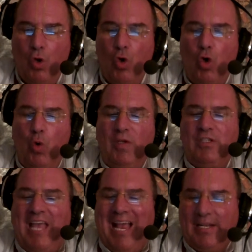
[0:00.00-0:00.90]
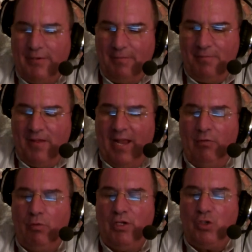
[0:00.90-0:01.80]
who is active
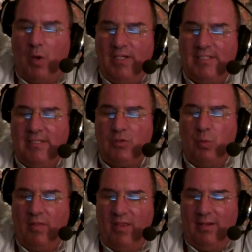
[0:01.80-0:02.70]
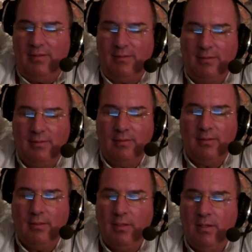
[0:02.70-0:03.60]
and rejoices within,
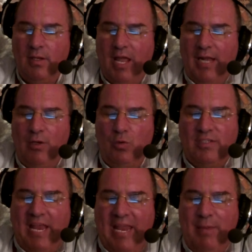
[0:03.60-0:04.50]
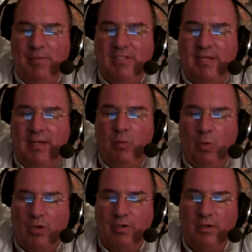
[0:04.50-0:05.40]
and whose aim is
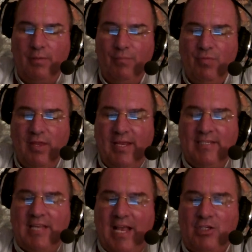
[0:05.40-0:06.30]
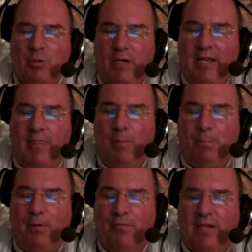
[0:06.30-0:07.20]
inward, is actually the
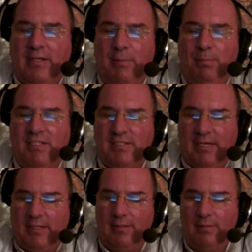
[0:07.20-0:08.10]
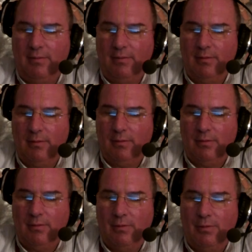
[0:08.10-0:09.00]
perfect mystic.
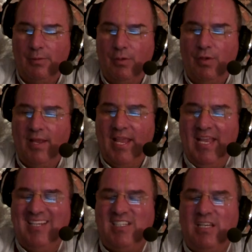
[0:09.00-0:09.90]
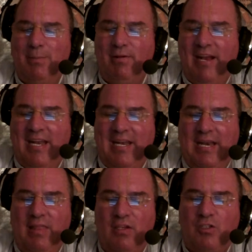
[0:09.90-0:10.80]
He is liberated
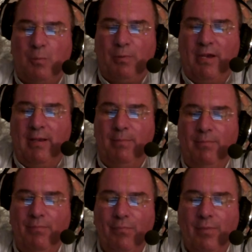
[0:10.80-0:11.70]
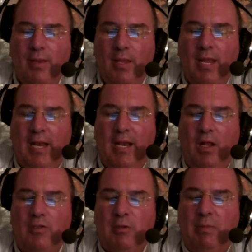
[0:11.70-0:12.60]
in the Supreme, and
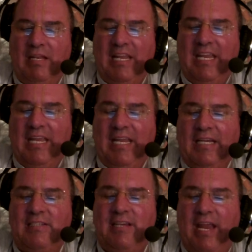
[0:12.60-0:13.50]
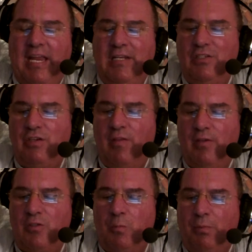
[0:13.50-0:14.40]
ultimately he attains
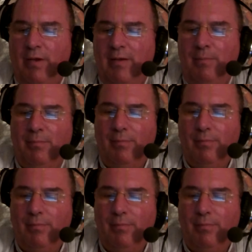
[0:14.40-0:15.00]
the Supreme.